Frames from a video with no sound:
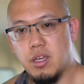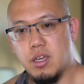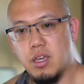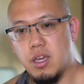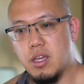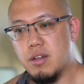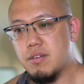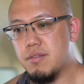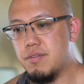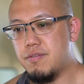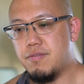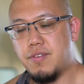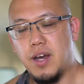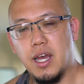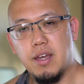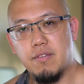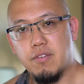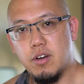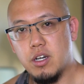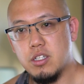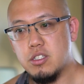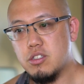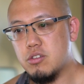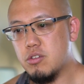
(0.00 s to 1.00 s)
bringing in
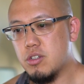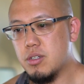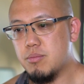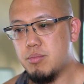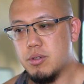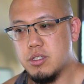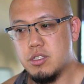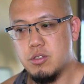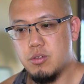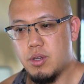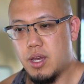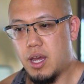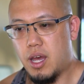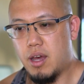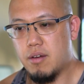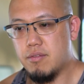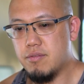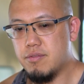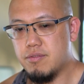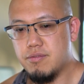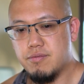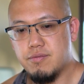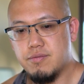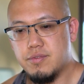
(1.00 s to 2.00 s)
$500, but you
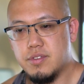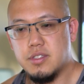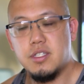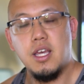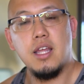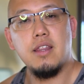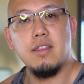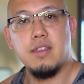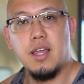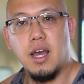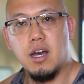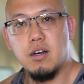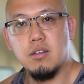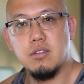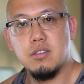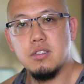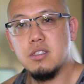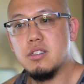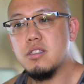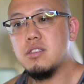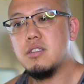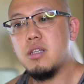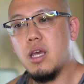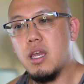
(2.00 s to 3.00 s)
have
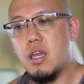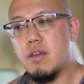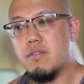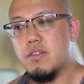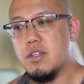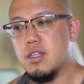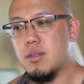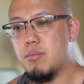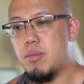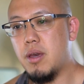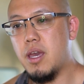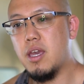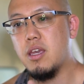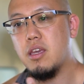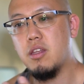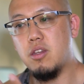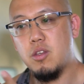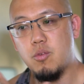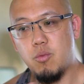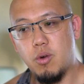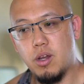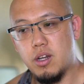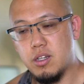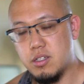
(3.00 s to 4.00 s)
$10,000 saved in the
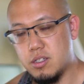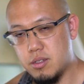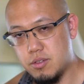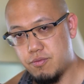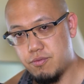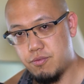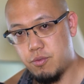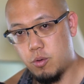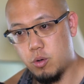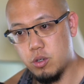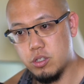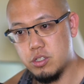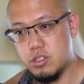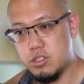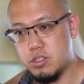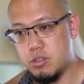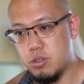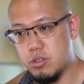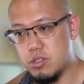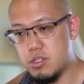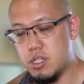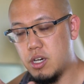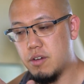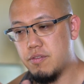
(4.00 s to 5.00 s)
bank, and you wanted to
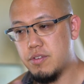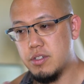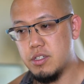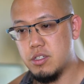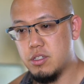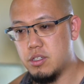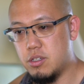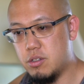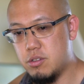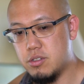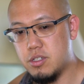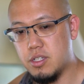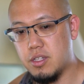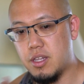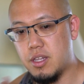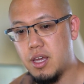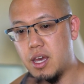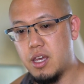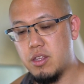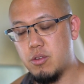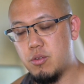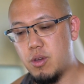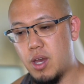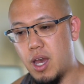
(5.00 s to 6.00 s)
force yourself into using
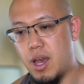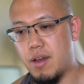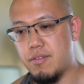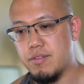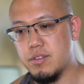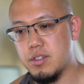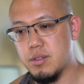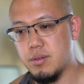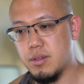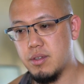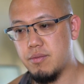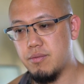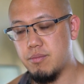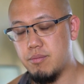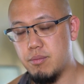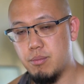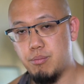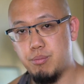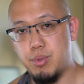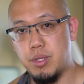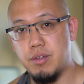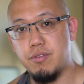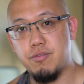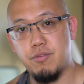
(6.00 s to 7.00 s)
that. You have to
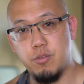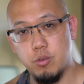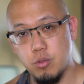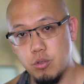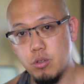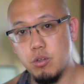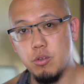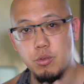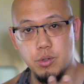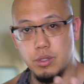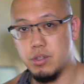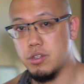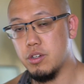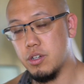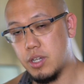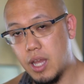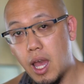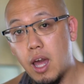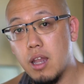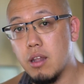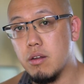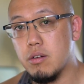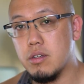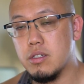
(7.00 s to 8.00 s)
be frugal with your
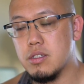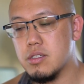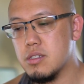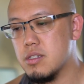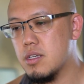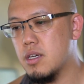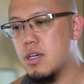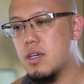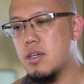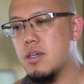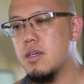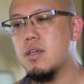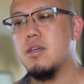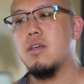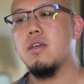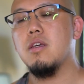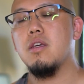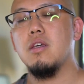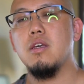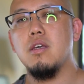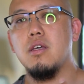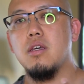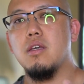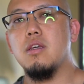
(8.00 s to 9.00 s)
calories.
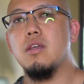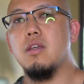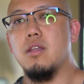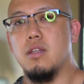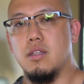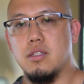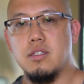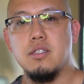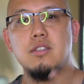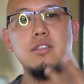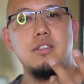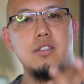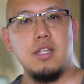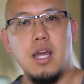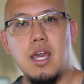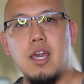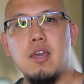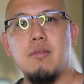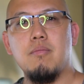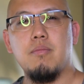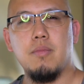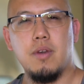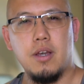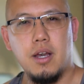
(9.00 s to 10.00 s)

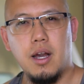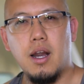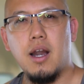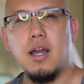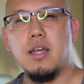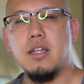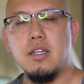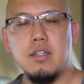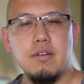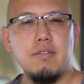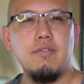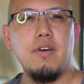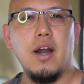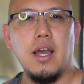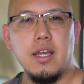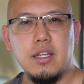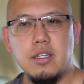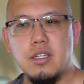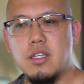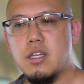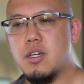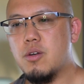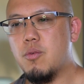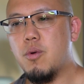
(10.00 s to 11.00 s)
Same kind of
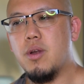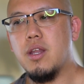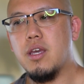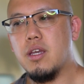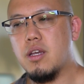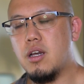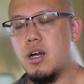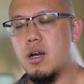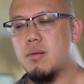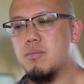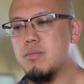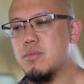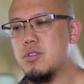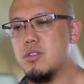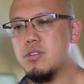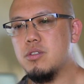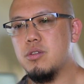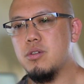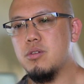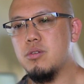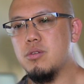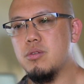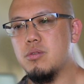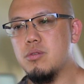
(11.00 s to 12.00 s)
idea when it comes
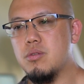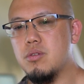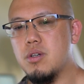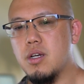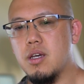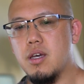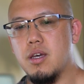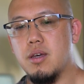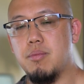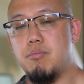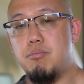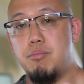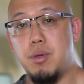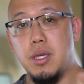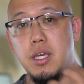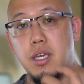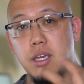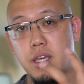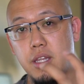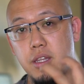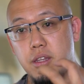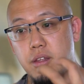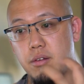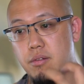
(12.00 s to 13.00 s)
to
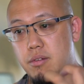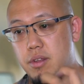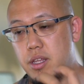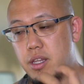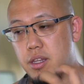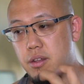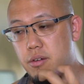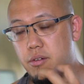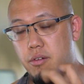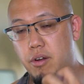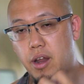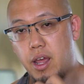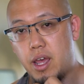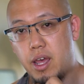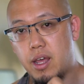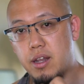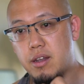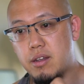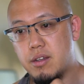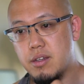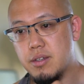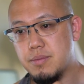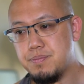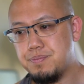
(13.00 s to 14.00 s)
being in the
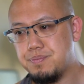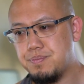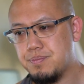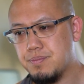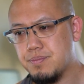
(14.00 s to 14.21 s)
red.